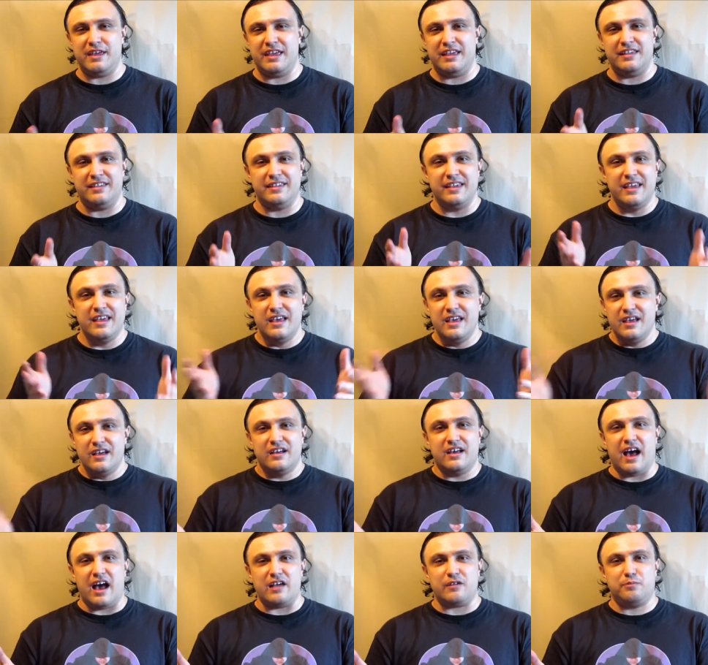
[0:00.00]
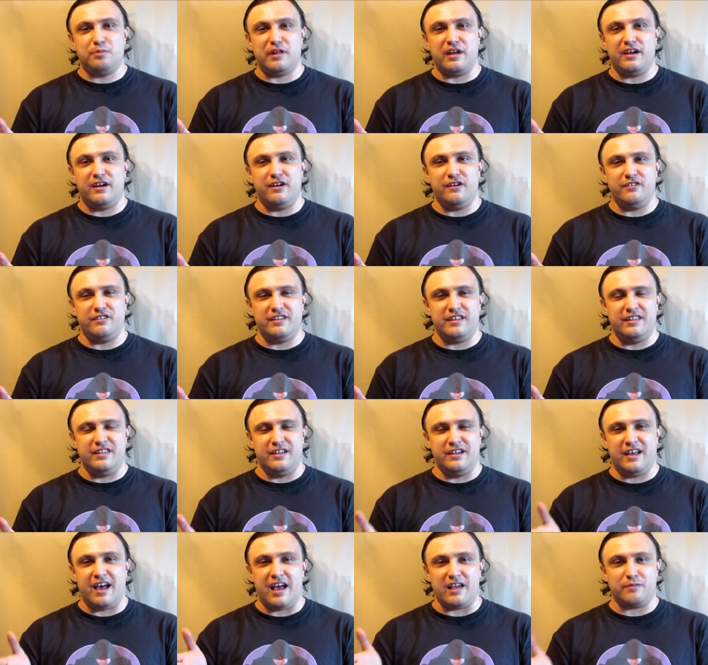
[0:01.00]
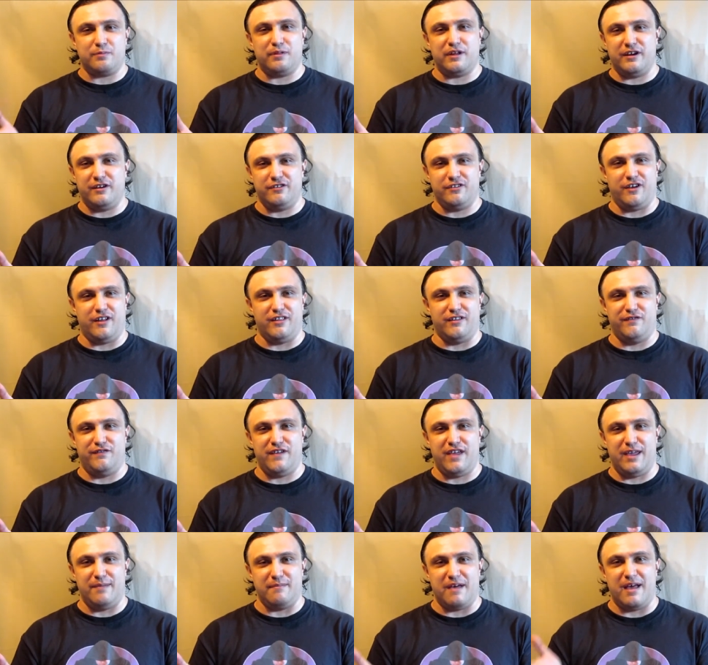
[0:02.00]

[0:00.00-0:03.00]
as cosplayers in the Cosplayers Hall of Fame.